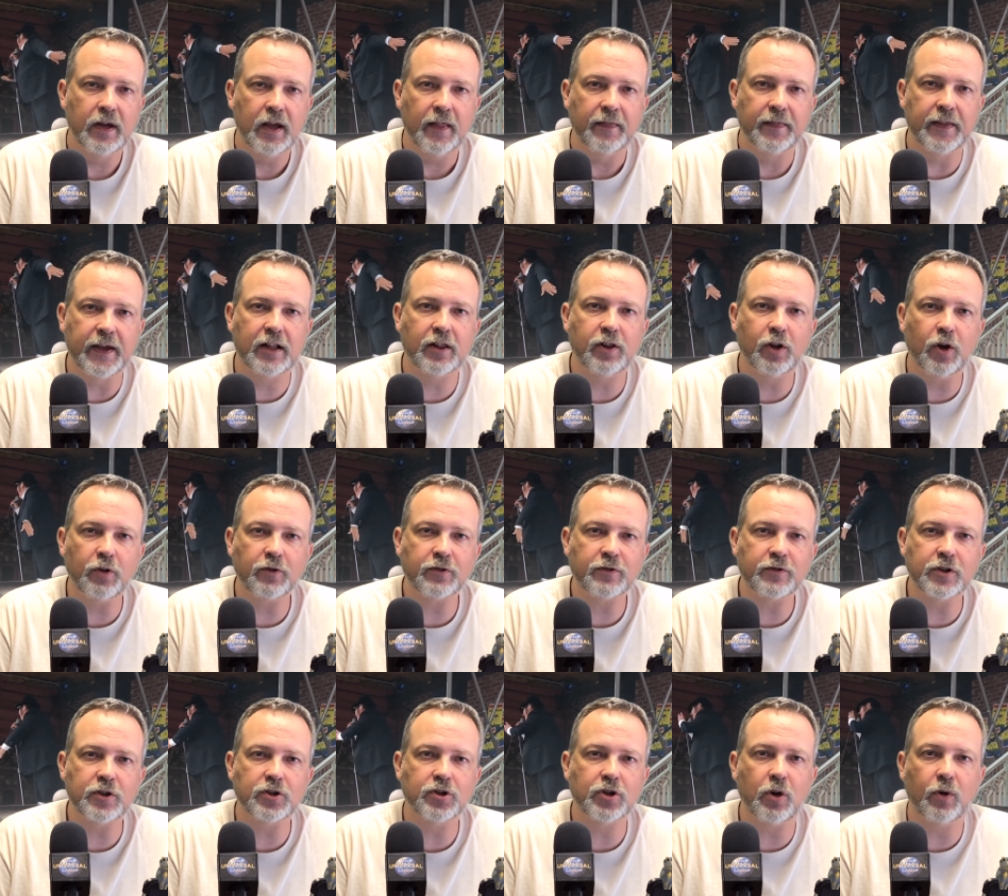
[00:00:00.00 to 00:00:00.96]
They
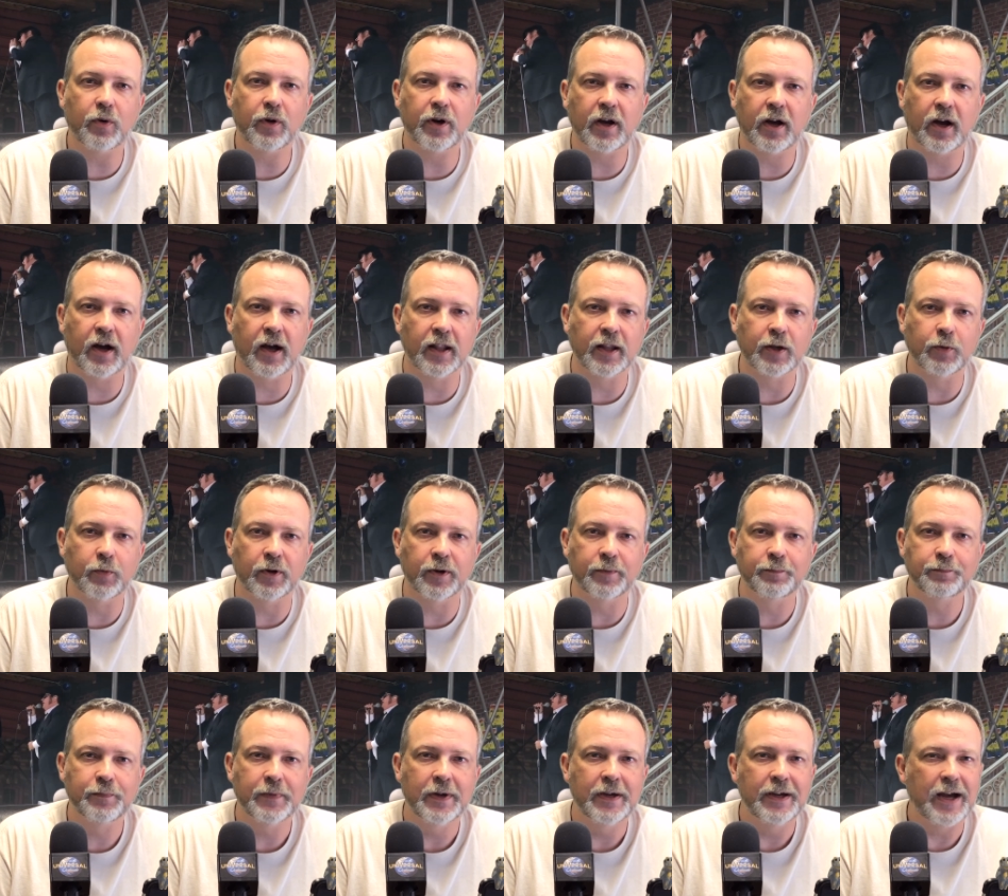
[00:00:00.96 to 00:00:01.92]
closed the show in Hollywood.
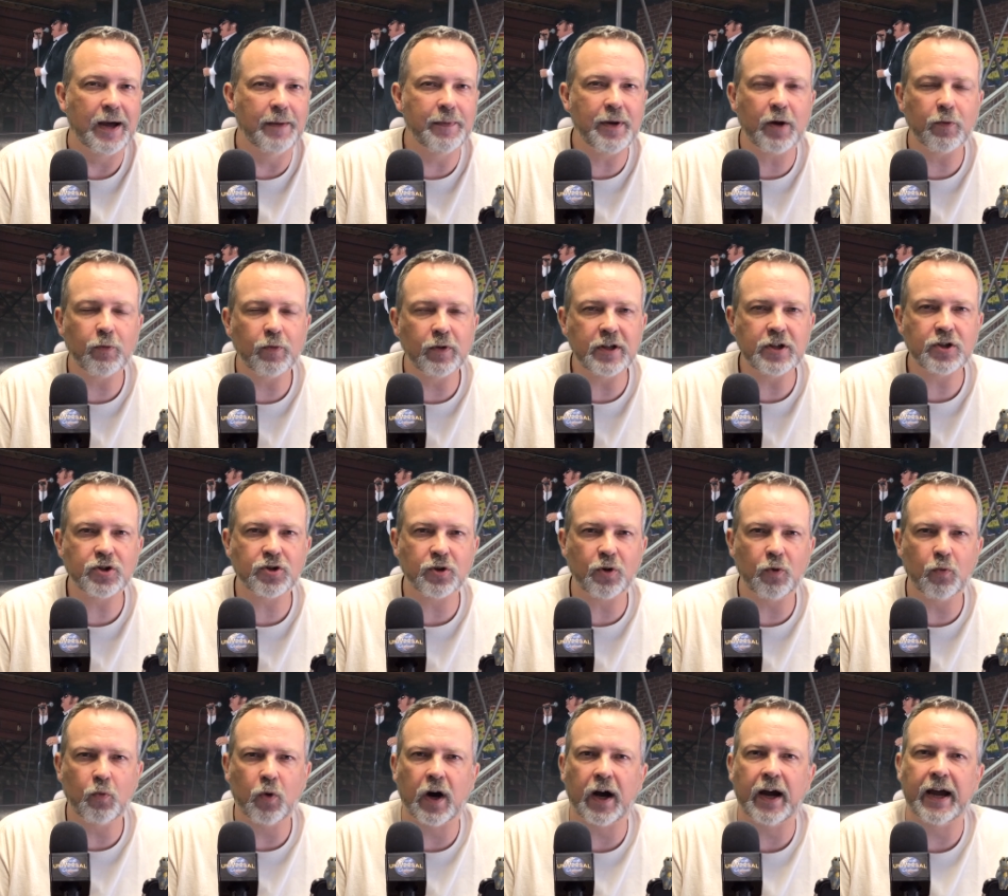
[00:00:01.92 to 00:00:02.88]
I'm not really
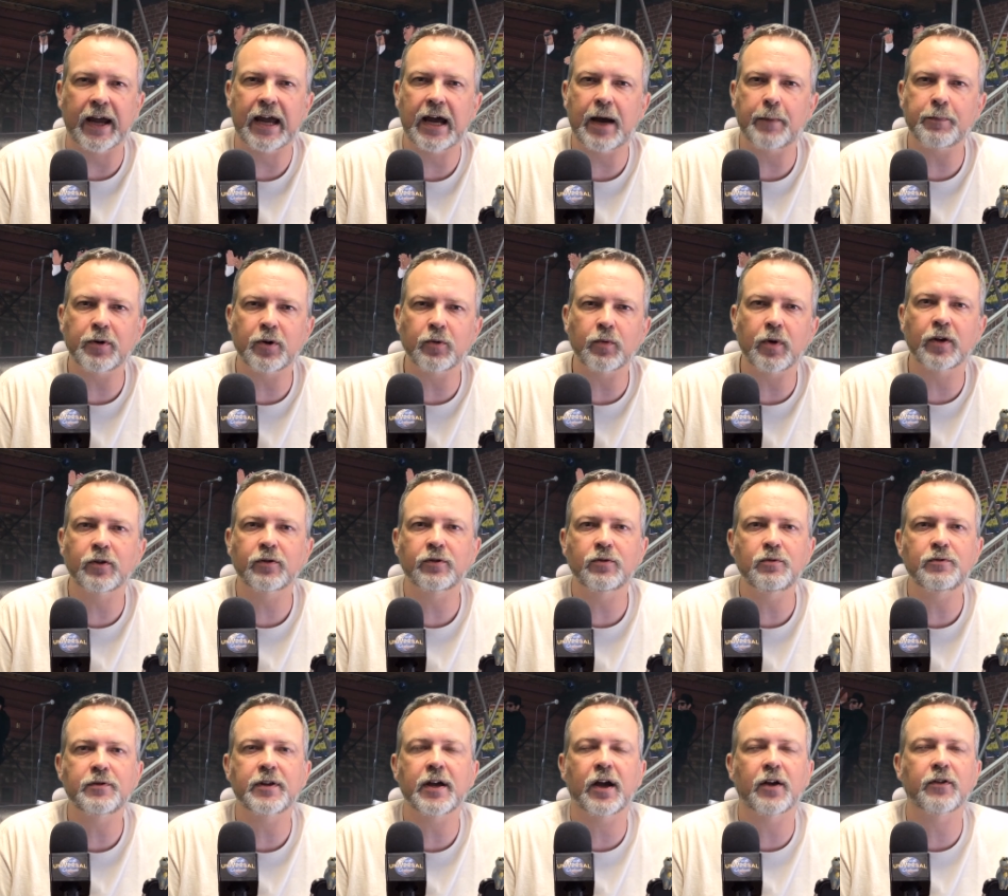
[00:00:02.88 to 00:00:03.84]
sure why. Happened around
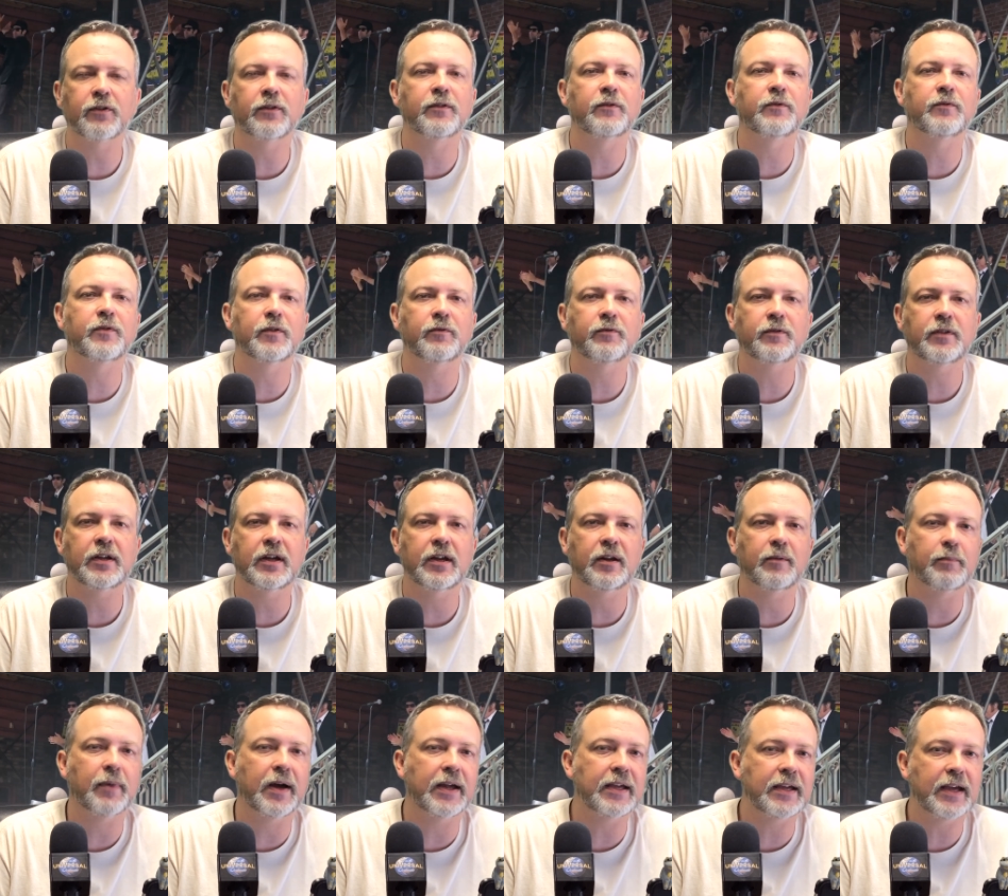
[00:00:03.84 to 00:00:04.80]

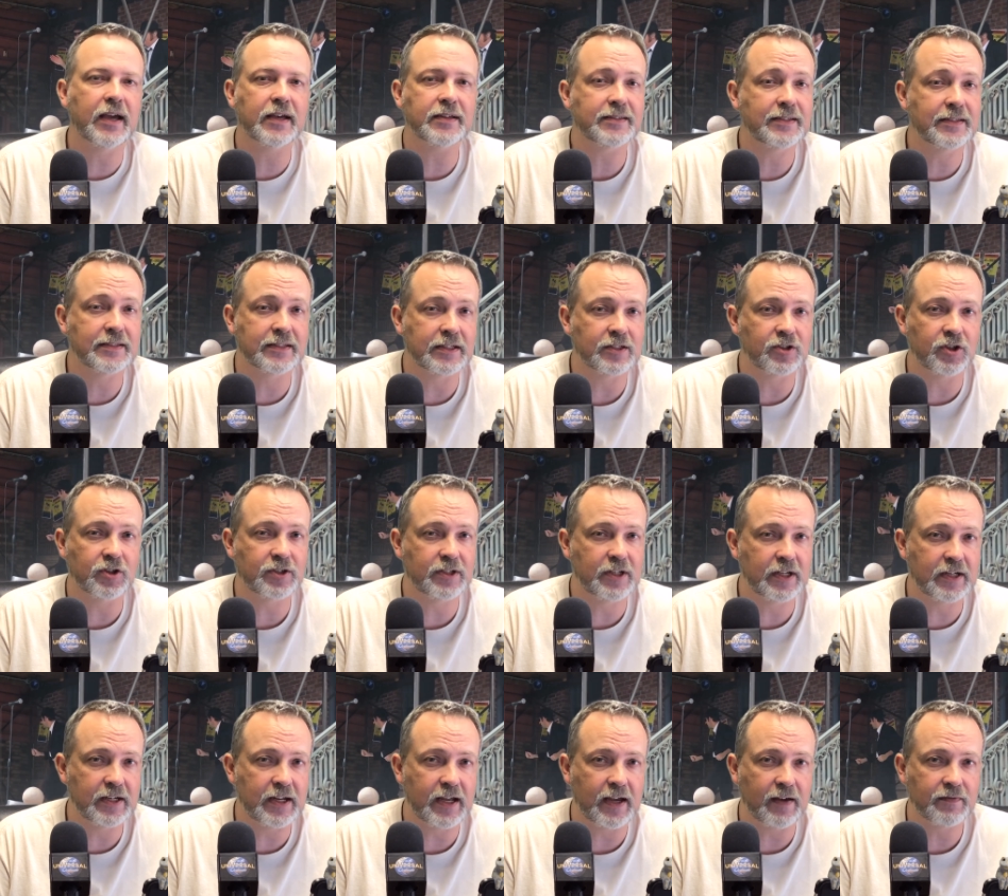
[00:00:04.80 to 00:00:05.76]
2015. My guess is it just
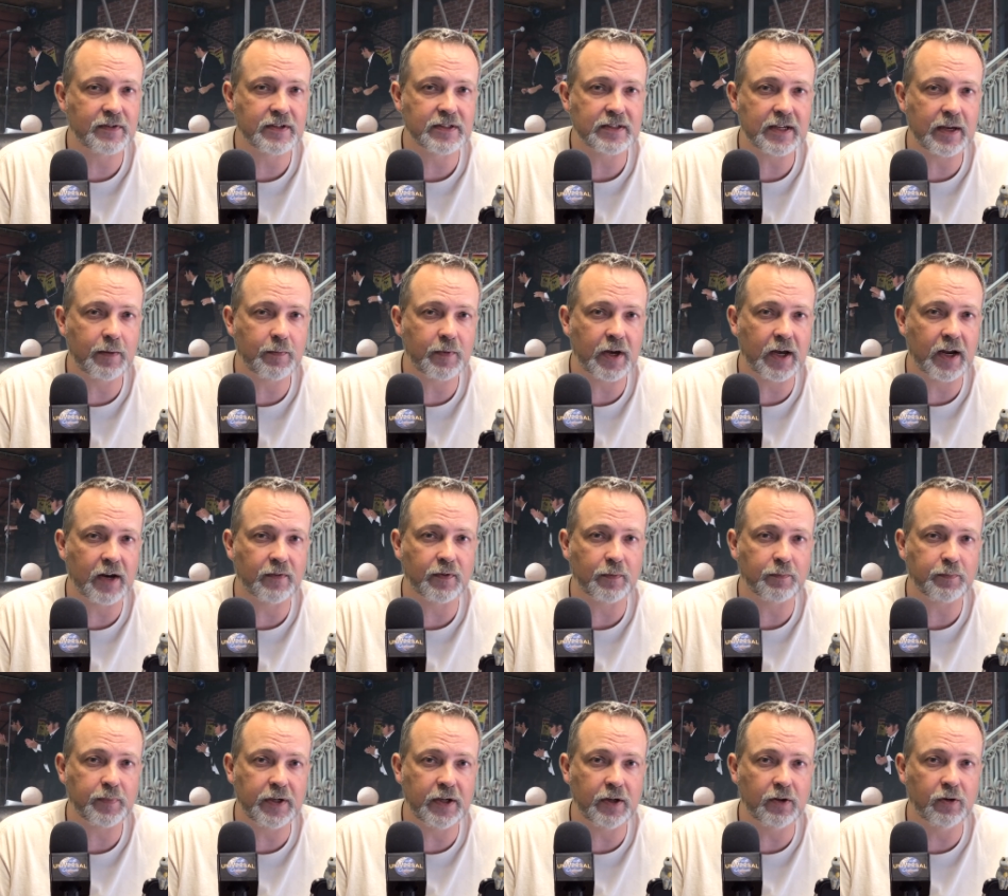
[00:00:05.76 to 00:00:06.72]
didn't have the same kind of
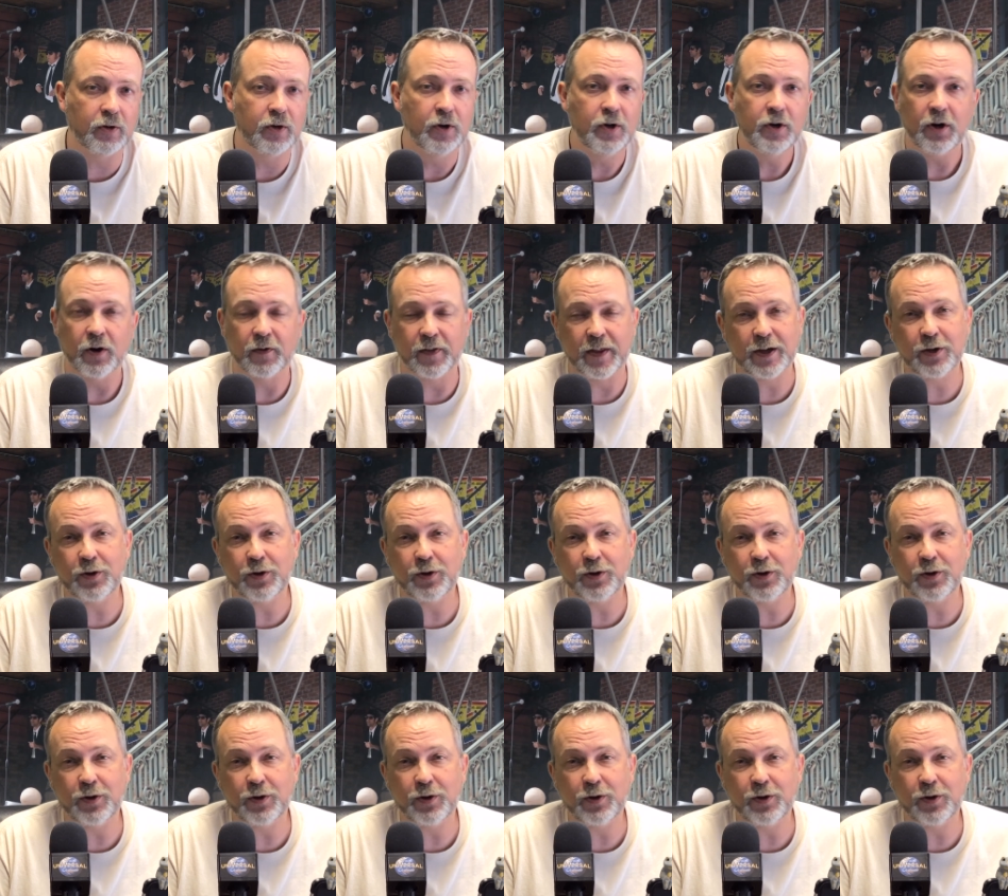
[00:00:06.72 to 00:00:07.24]
appeal, or they